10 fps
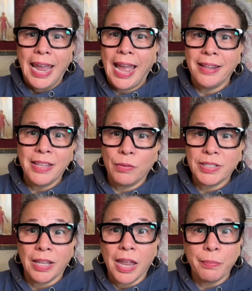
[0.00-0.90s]
And there
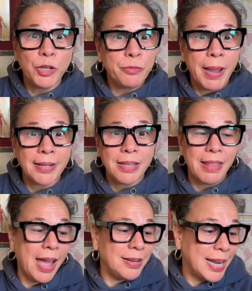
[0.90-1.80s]
was a lot of pushback to
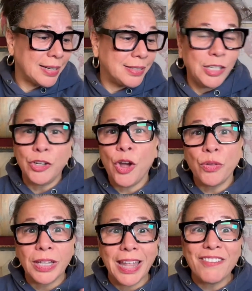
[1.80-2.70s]
that. Next thing you
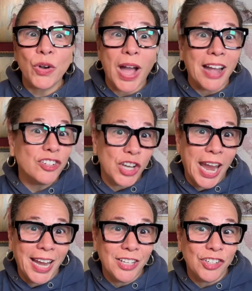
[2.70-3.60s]
know, the level got
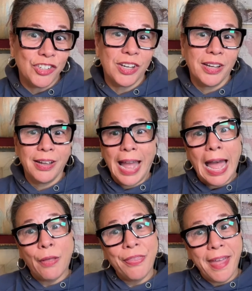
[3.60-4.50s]
changed.
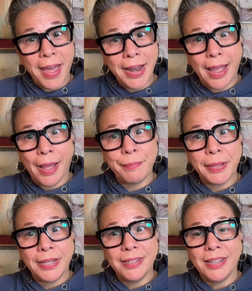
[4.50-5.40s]
How'd that
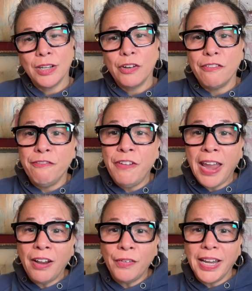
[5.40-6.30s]
happen?
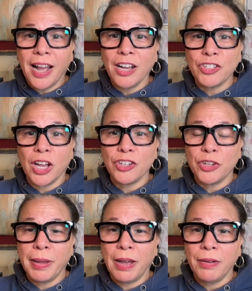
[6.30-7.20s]
Very hush
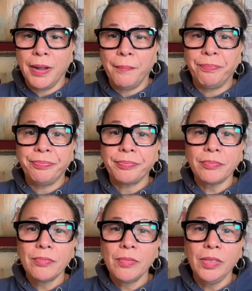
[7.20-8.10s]
hush about it.
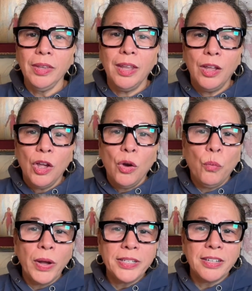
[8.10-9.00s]

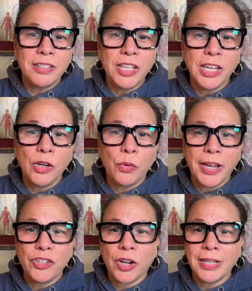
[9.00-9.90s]
What does the
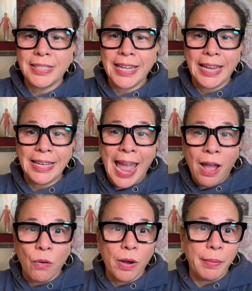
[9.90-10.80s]
grade chart say
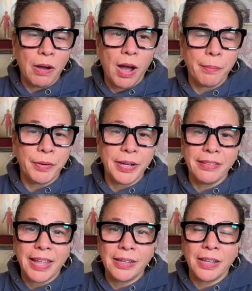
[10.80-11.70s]
now about
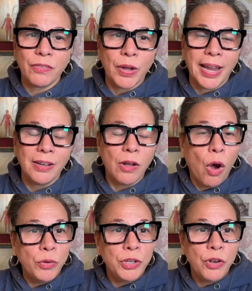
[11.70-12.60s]
operating Thetan level 8?
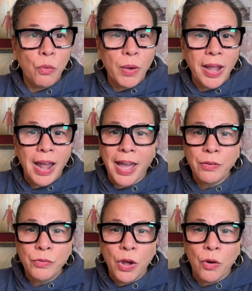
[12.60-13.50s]
Oh, you know what? I
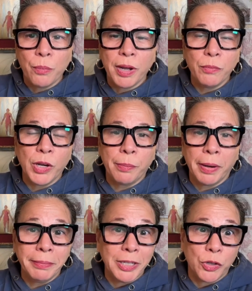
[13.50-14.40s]
don't know, but we could
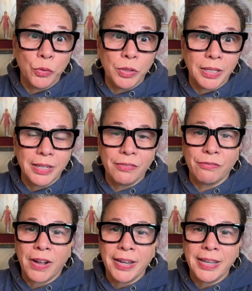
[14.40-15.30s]
probably Google it
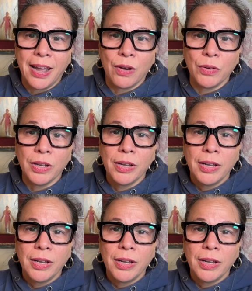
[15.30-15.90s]
and find out.